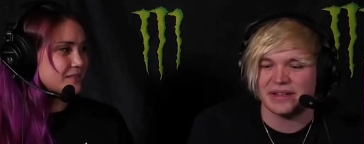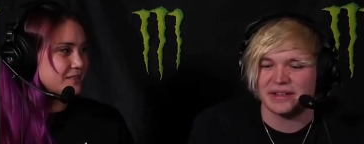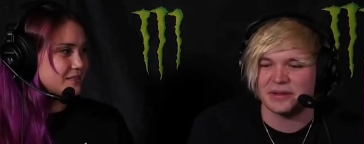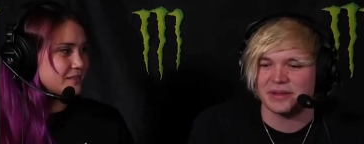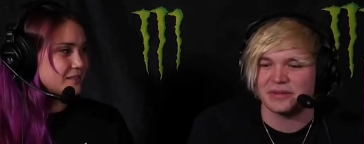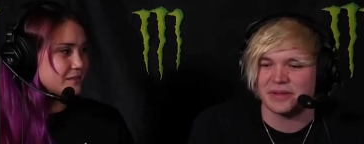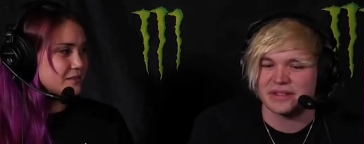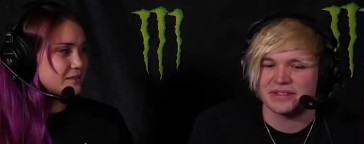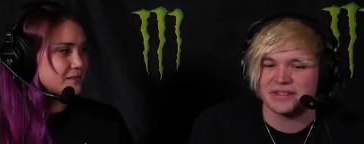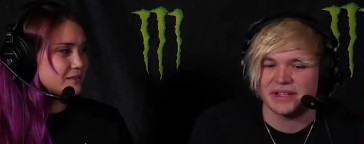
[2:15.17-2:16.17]
Speaker 1: at your like
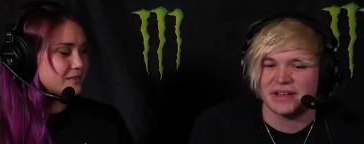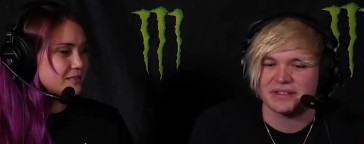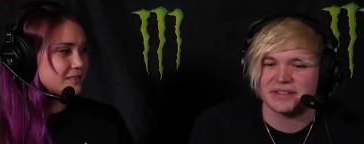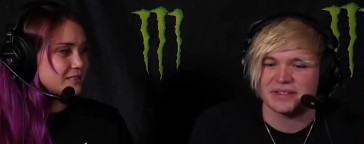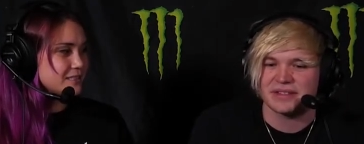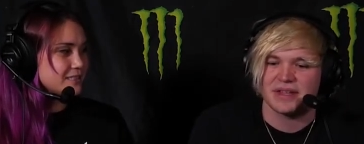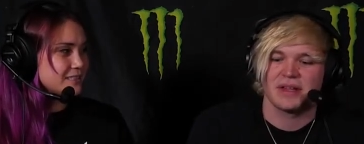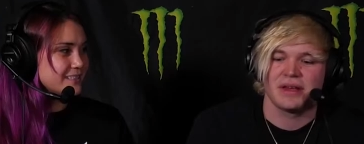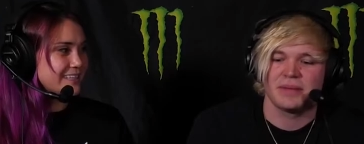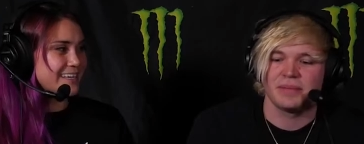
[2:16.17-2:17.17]
friends' houses.
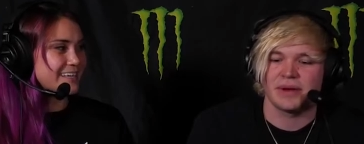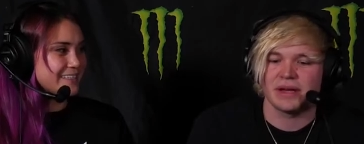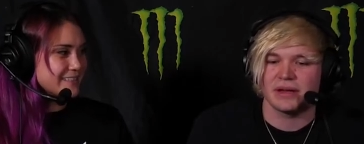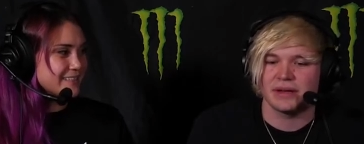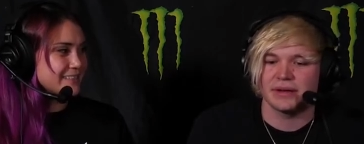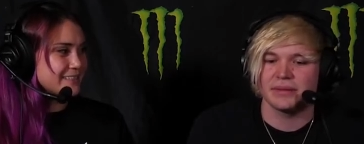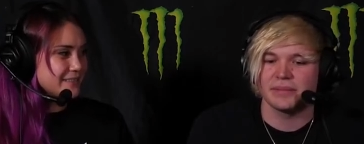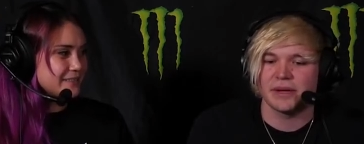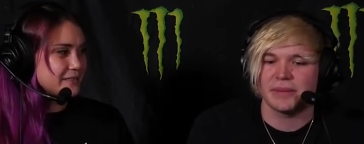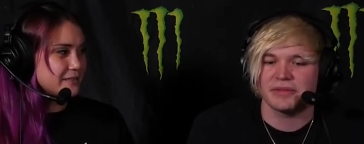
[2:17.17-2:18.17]
Yeah. But um,
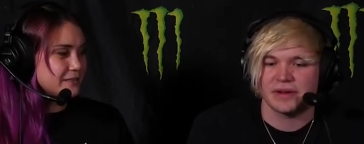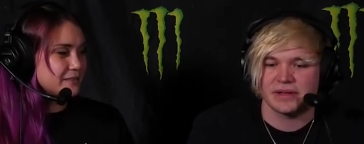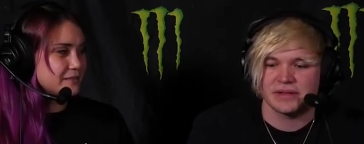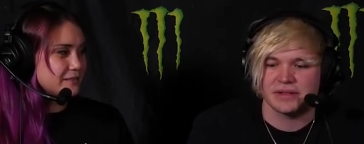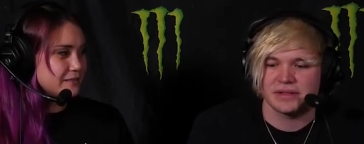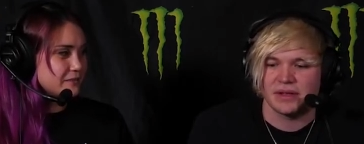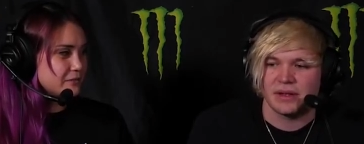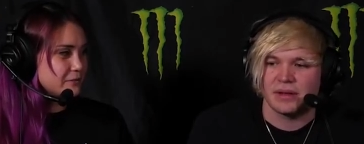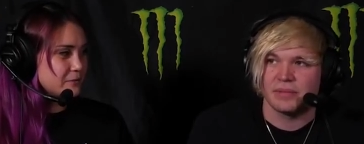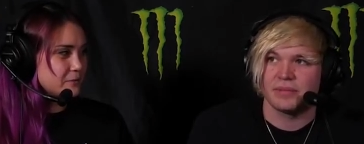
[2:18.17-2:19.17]
me and my friends
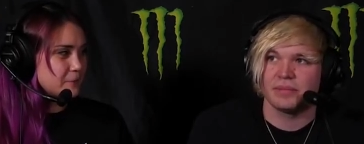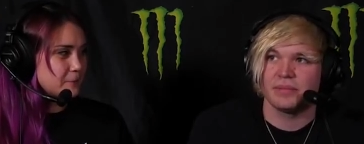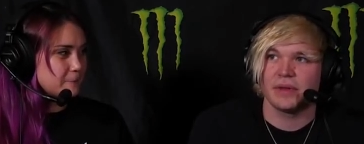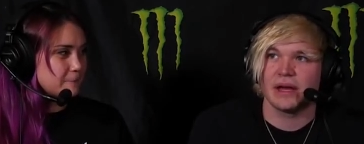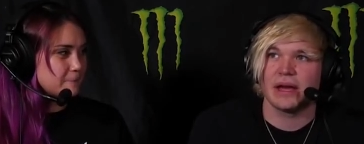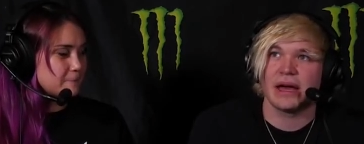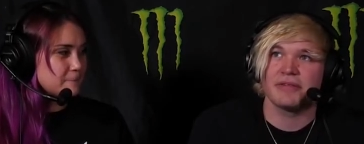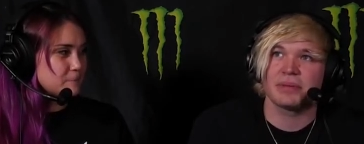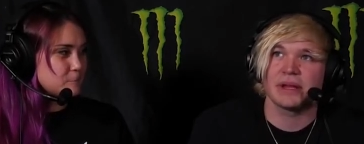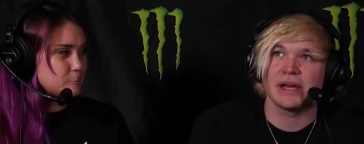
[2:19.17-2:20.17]

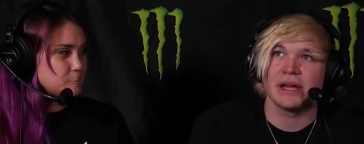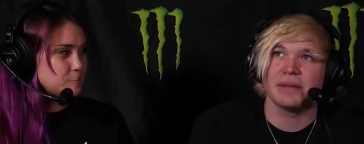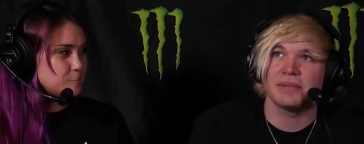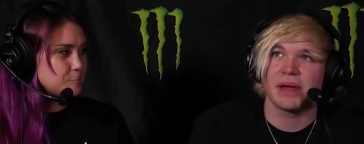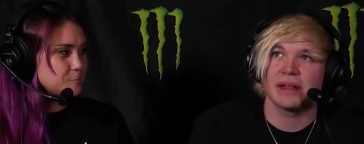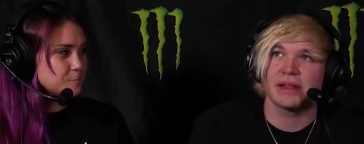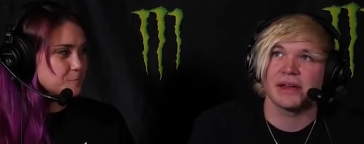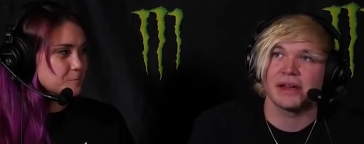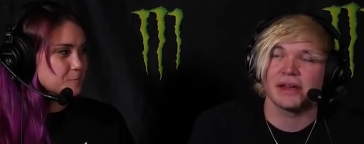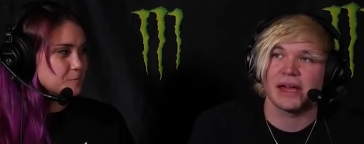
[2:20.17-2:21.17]
have played
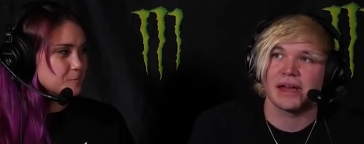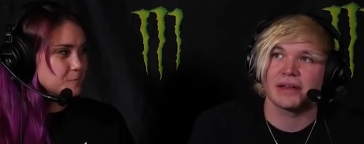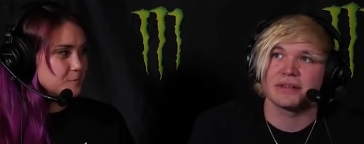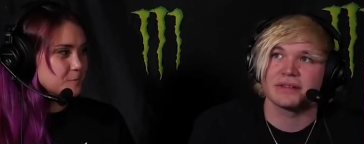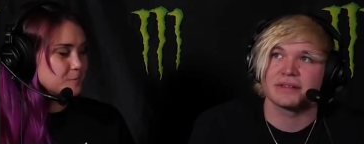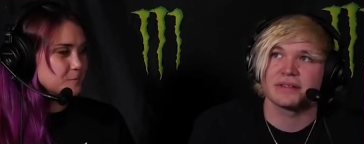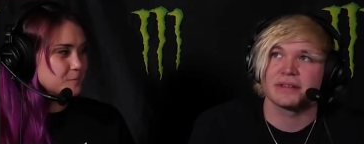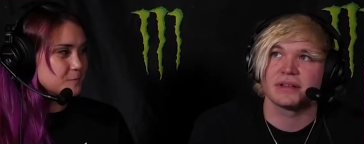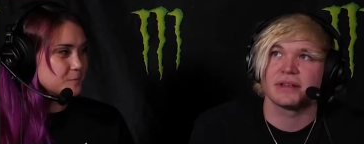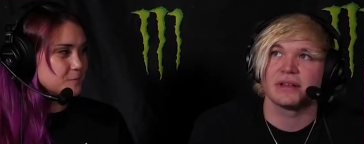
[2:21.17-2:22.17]
Melee and
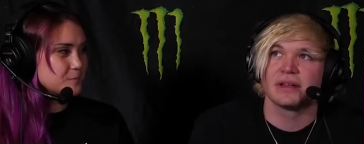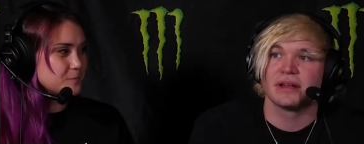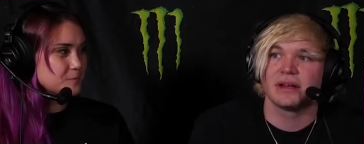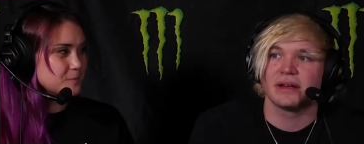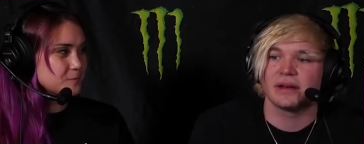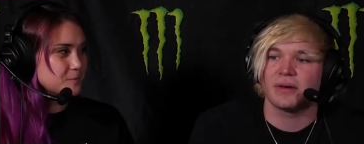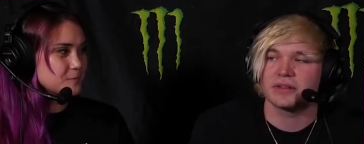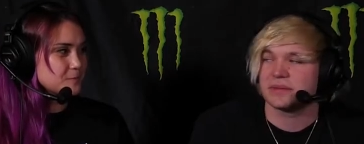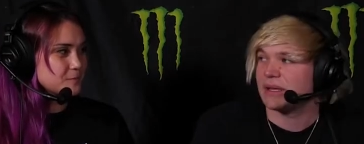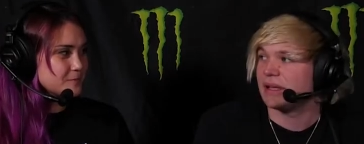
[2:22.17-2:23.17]

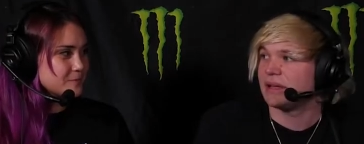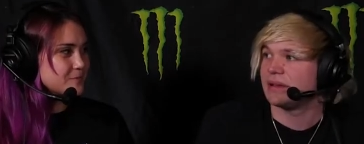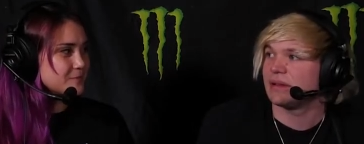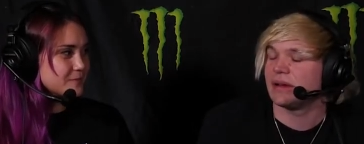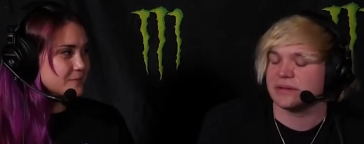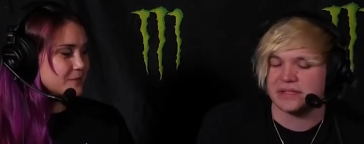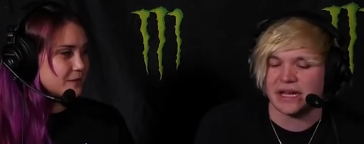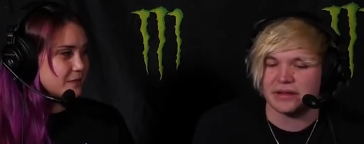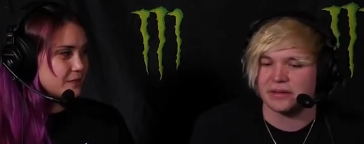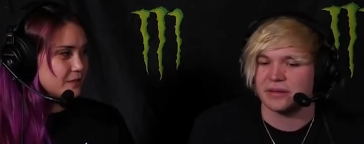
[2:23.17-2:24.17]
Ultimate
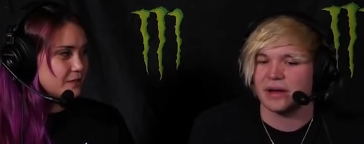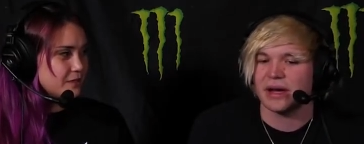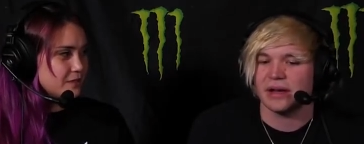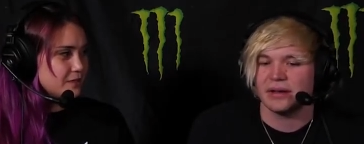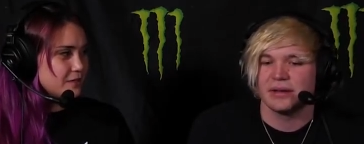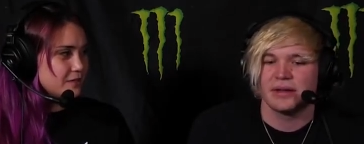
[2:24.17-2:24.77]
together a lot.